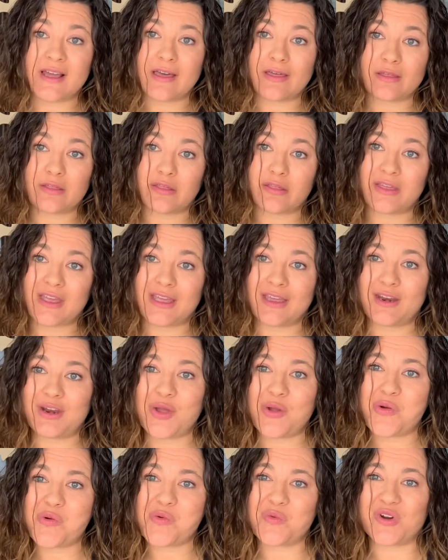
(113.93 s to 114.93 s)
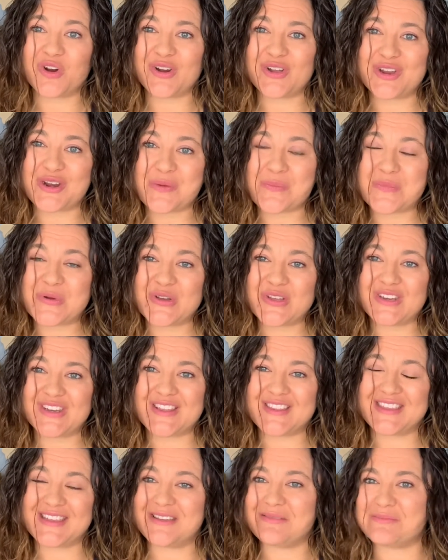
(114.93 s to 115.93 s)
Then we're gonna put the
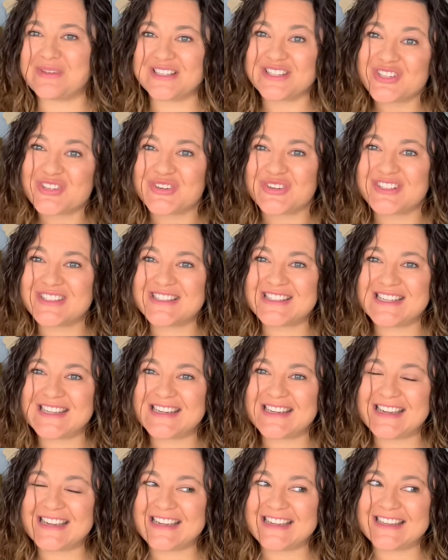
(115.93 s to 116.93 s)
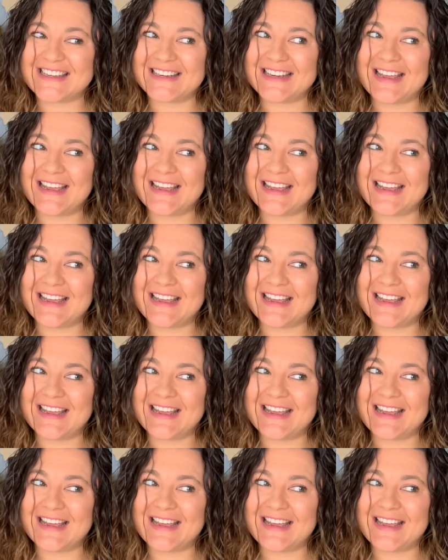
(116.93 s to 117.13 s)
mustard seed in,